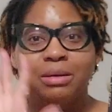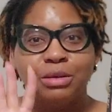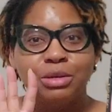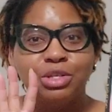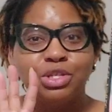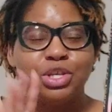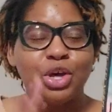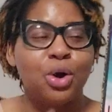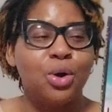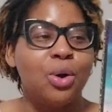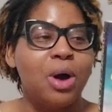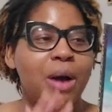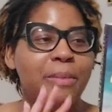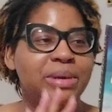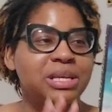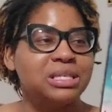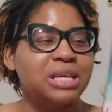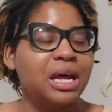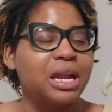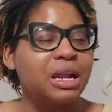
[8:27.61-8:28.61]
So I'm
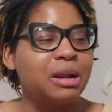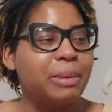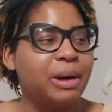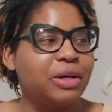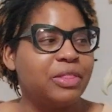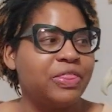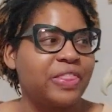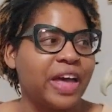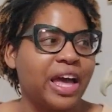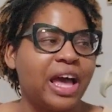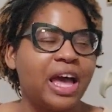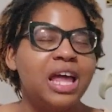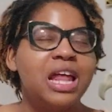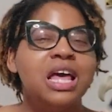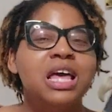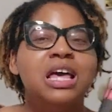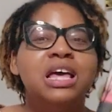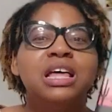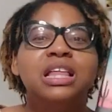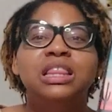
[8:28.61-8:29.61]
excited about that.
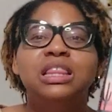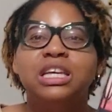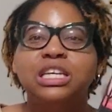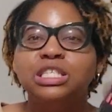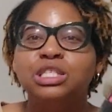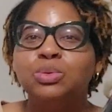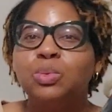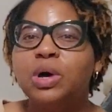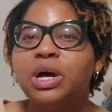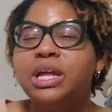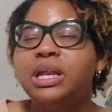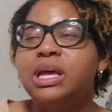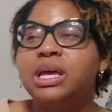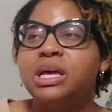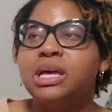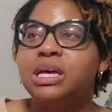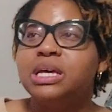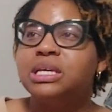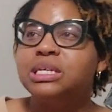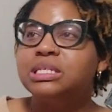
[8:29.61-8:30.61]
This one
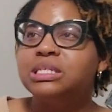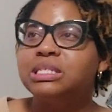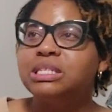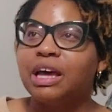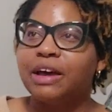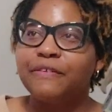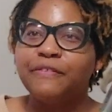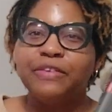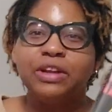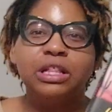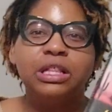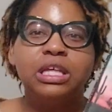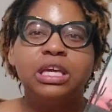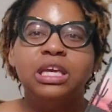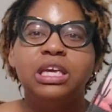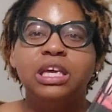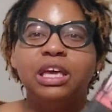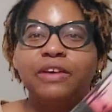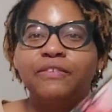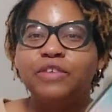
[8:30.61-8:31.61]
is definitely
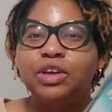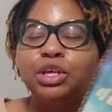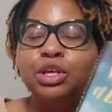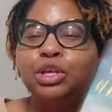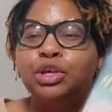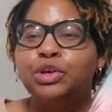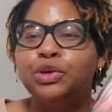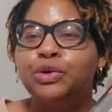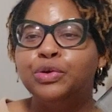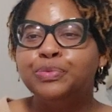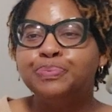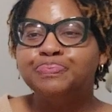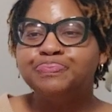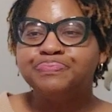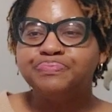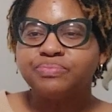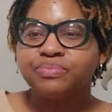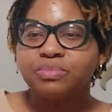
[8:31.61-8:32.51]
giving you